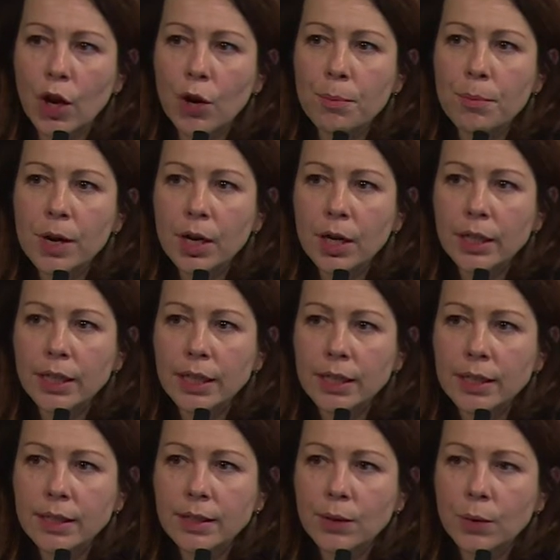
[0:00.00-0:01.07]
a
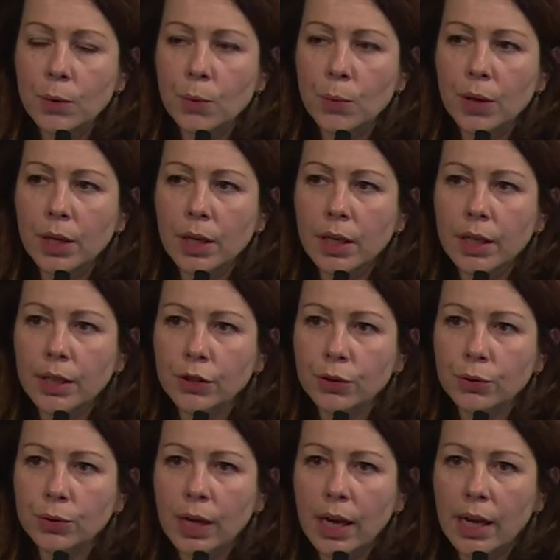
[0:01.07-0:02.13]
market where
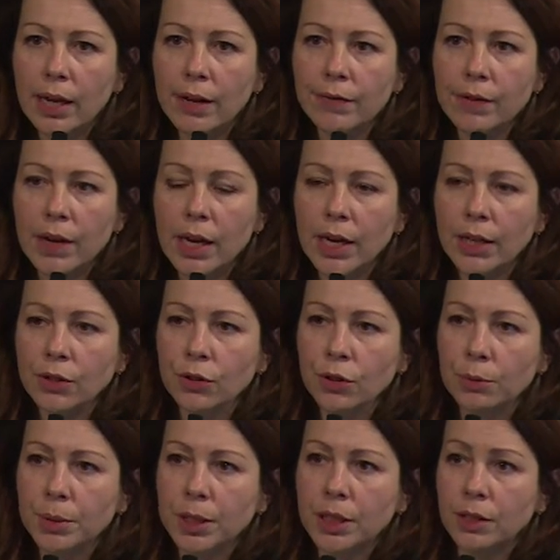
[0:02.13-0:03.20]
you have, I don't
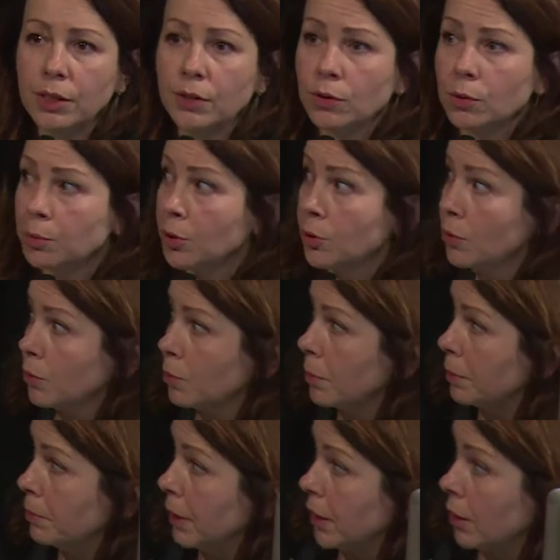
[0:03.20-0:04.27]
know, many distributors.
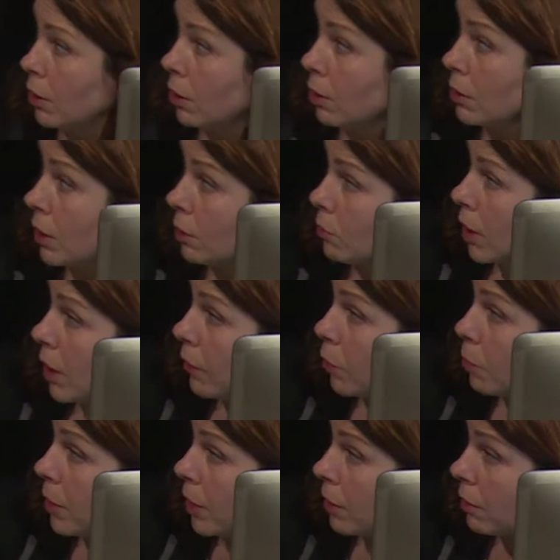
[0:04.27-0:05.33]
Maybe Yolanda would have a
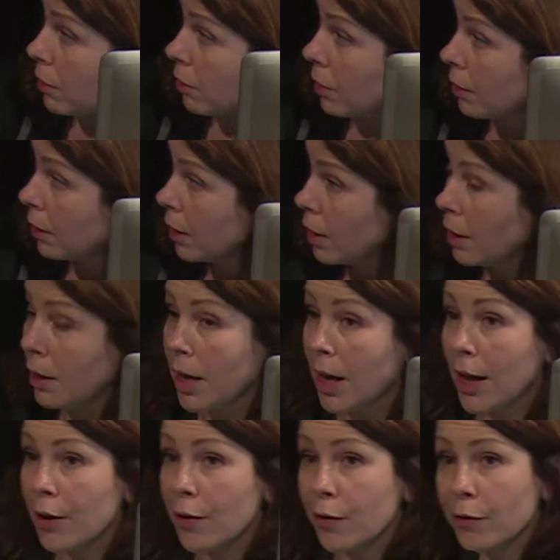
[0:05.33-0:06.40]
better
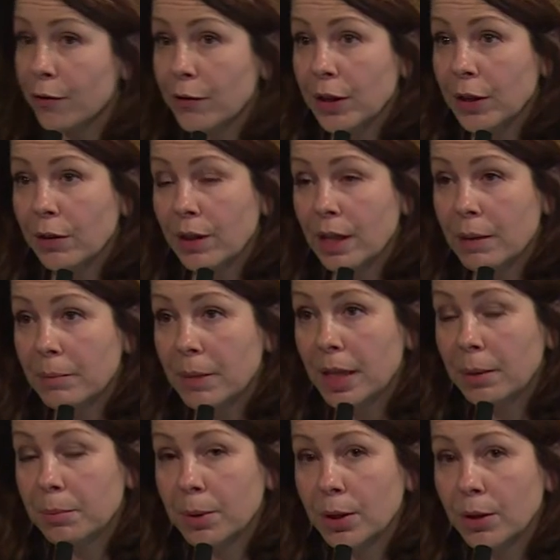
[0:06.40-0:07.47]
figure than
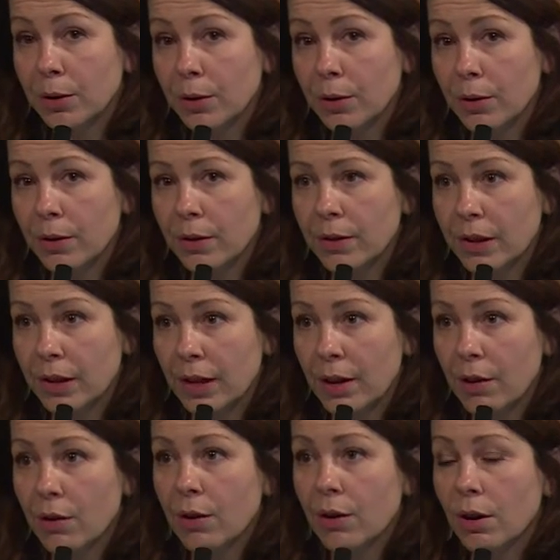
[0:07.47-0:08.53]
me, but there
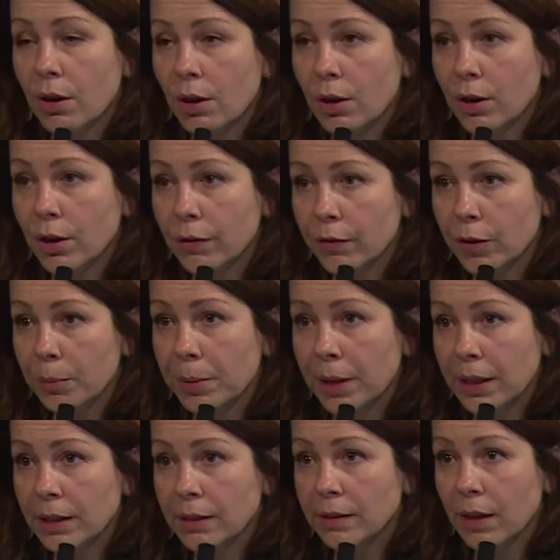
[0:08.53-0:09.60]
are a lot of
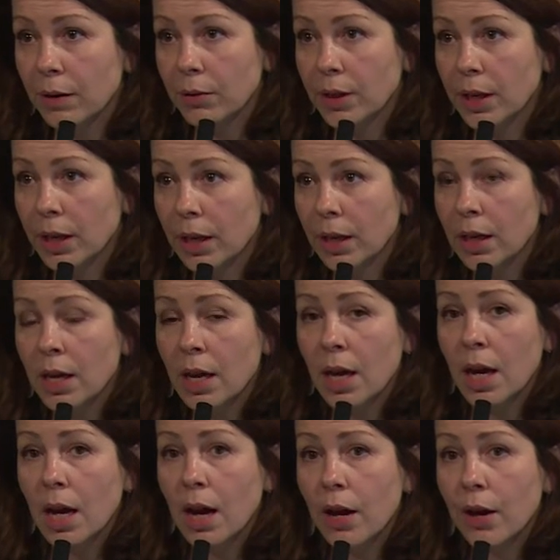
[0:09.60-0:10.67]
companies out there.
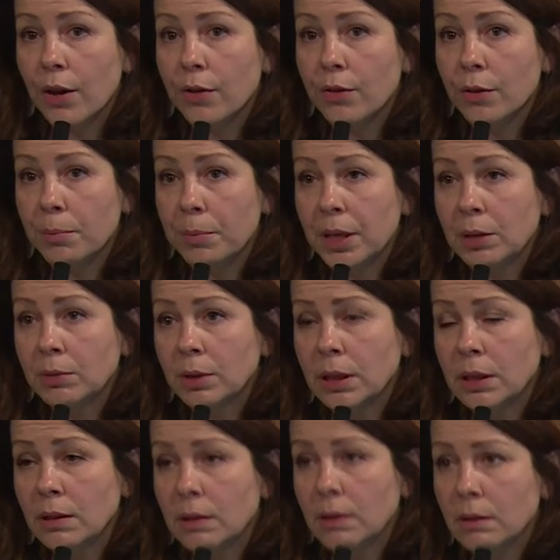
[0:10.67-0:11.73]
The big
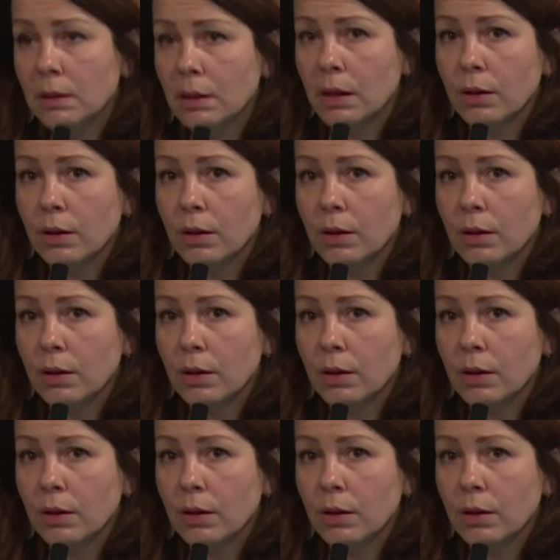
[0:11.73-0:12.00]
ones,